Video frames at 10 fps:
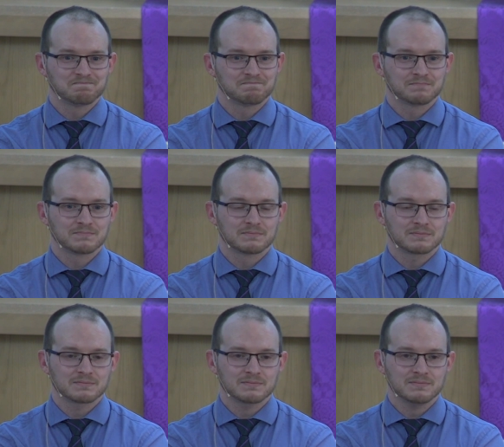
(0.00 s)

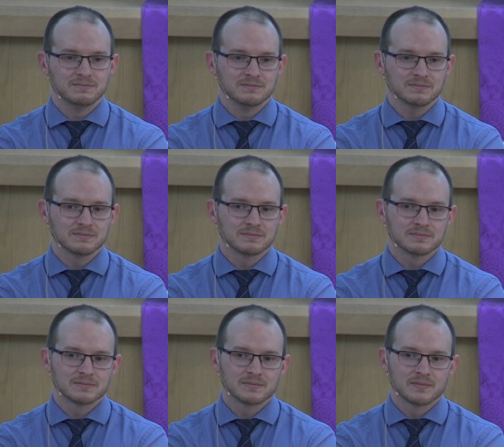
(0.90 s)
Nobody speaks.